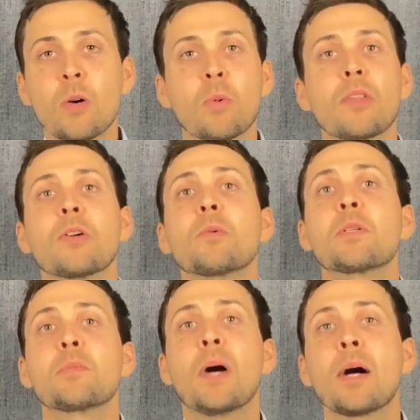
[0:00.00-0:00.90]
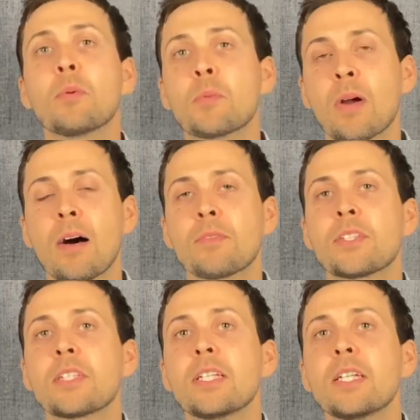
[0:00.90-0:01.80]
whether it was Bible
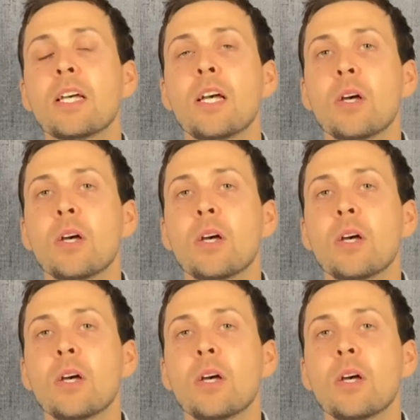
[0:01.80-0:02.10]
prophecy,